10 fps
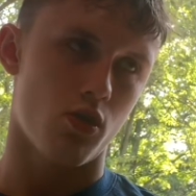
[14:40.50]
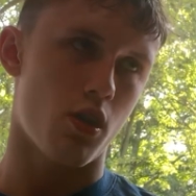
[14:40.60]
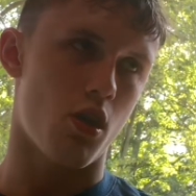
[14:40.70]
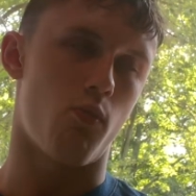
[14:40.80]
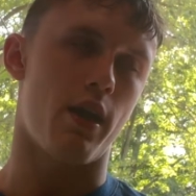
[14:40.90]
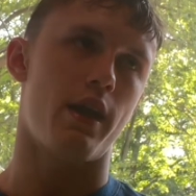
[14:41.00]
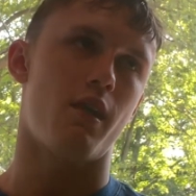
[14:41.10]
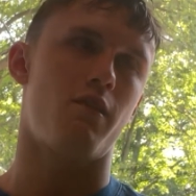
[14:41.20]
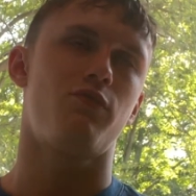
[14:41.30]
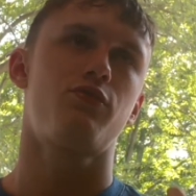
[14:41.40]
a way
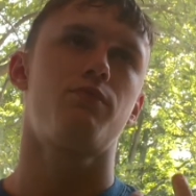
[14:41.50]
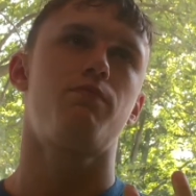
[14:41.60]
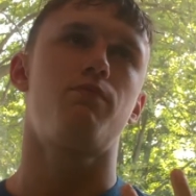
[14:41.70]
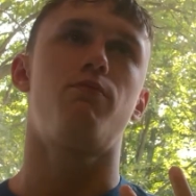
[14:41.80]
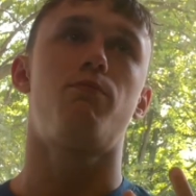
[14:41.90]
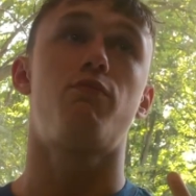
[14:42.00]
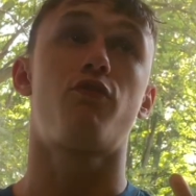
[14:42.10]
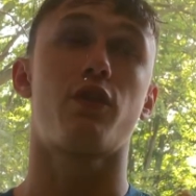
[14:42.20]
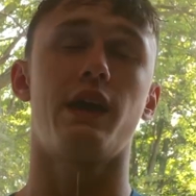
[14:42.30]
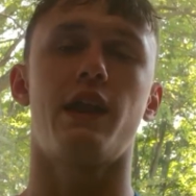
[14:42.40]
of
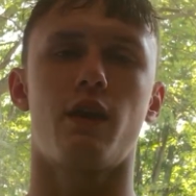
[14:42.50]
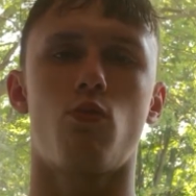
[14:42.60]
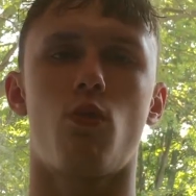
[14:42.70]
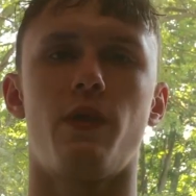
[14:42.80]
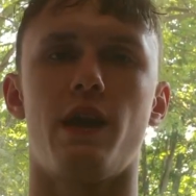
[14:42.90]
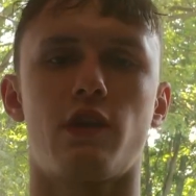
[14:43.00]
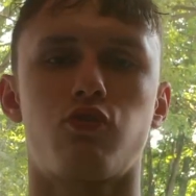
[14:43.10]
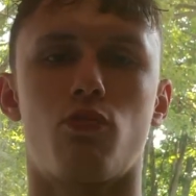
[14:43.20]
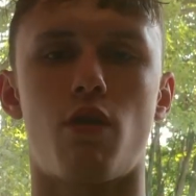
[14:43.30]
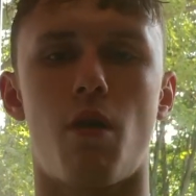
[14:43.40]
forgetting what the
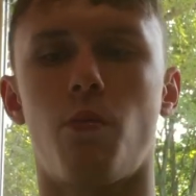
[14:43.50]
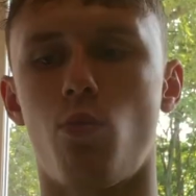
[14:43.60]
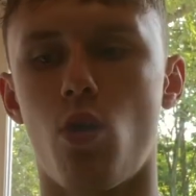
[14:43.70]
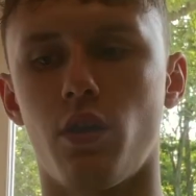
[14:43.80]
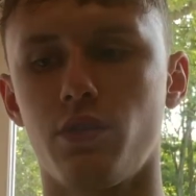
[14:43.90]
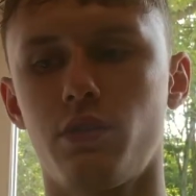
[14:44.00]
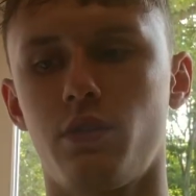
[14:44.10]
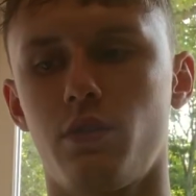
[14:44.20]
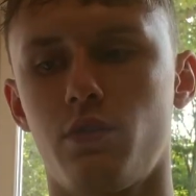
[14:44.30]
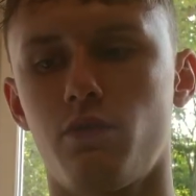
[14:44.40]
actual problem was.
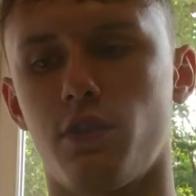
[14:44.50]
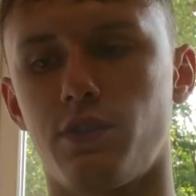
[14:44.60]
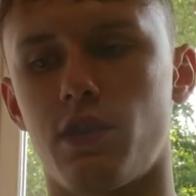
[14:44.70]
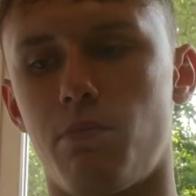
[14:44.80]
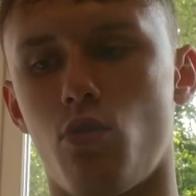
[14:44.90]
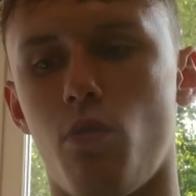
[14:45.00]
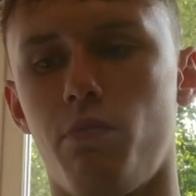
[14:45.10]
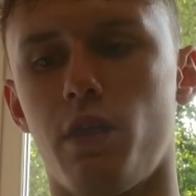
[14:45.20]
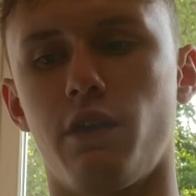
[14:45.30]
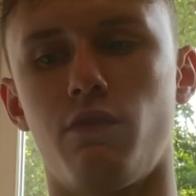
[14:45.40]
For example,
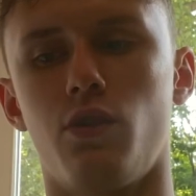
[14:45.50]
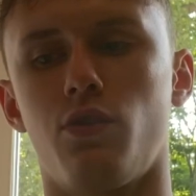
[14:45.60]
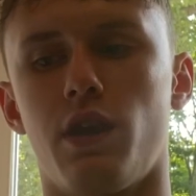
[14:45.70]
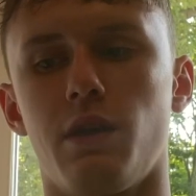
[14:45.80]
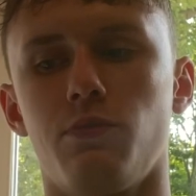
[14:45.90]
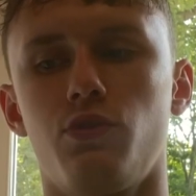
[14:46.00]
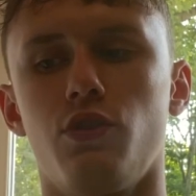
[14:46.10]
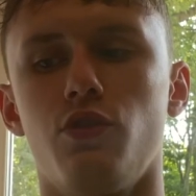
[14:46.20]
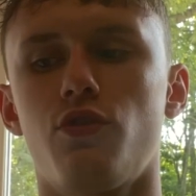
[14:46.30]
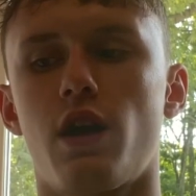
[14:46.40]
playing video games to
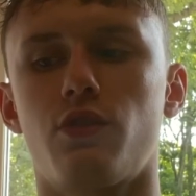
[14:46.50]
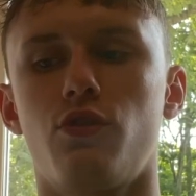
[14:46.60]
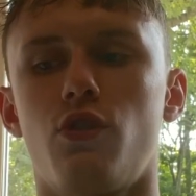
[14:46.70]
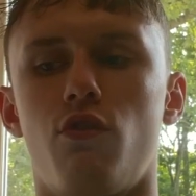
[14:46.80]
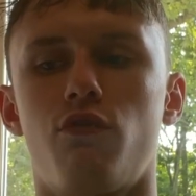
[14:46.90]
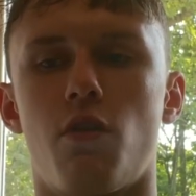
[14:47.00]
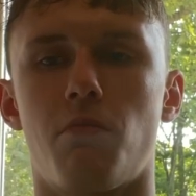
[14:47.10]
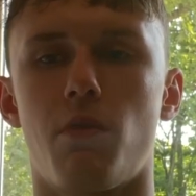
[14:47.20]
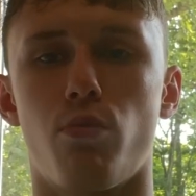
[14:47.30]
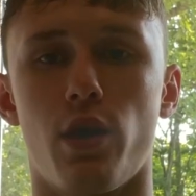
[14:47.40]
distract yourself
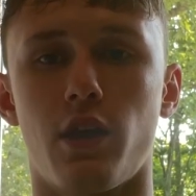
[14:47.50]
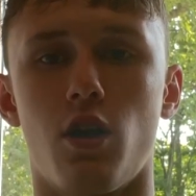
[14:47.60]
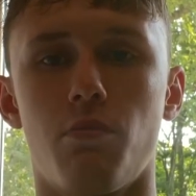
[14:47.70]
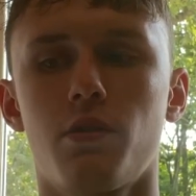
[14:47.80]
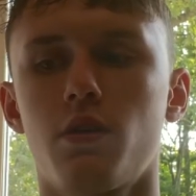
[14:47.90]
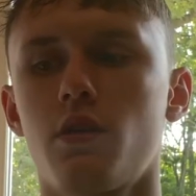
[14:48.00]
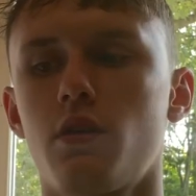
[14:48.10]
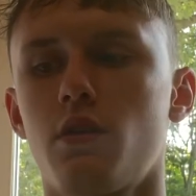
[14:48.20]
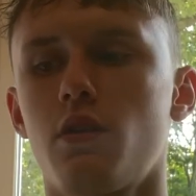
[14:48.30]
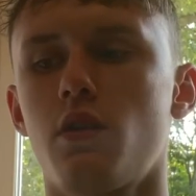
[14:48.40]
from a breakup.
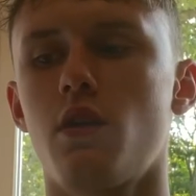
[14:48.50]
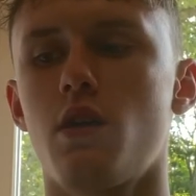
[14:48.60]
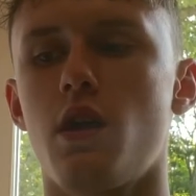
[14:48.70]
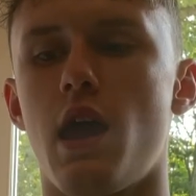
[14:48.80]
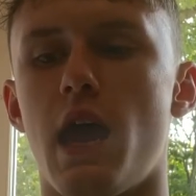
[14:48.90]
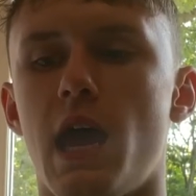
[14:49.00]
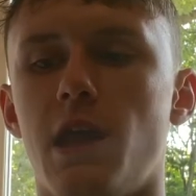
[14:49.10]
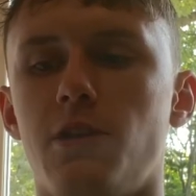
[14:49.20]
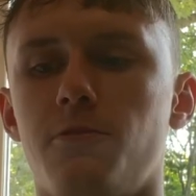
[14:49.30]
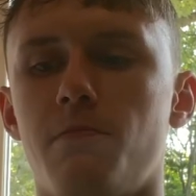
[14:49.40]

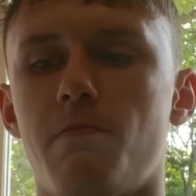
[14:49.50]
And